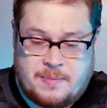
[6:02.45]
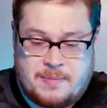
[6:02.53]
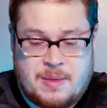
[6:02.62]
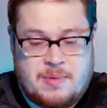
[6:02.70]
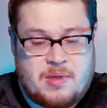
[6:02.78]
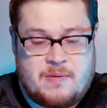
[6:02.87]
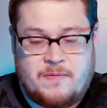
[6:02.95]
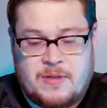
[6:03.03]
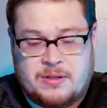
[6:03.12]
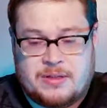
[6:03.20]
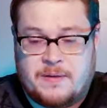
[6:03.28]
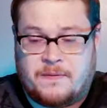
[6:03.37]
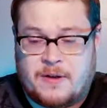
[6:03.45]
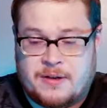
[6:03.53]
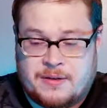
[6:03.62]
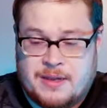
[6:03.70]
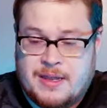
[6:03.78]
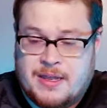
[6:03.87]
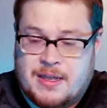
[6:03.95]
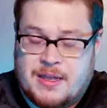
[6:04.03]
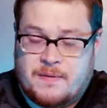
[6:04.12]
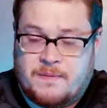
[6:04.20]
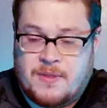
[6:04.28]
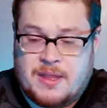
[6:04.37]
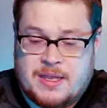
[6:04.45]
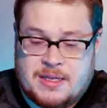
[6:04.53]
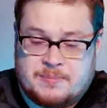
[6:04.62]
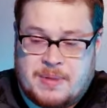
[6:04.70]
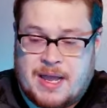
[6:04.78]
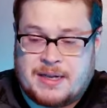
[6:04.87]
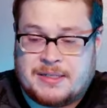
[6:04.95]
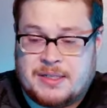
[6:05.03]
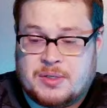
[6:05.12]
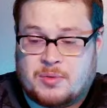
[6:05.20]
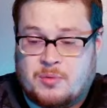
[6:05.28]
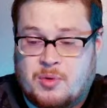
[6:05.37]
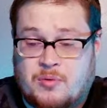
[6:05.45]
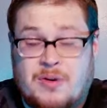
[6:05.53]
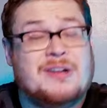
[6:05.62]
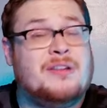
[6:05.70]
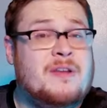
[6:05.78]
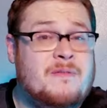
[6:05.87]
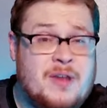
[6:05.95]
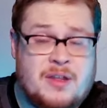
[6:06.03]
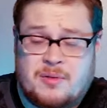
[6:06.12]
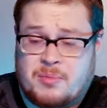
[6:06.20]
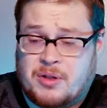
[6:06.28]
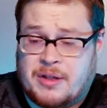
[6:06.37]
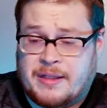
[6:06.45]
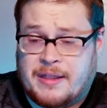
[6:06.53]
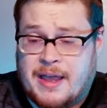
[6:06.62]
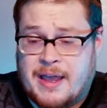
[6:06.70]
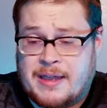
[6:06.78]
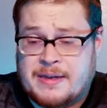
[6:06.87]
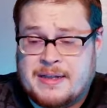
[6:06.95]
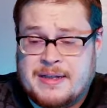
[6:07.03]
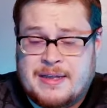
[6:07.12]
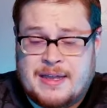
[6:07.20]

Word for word: maybe I feel different if these boxes were more readily available online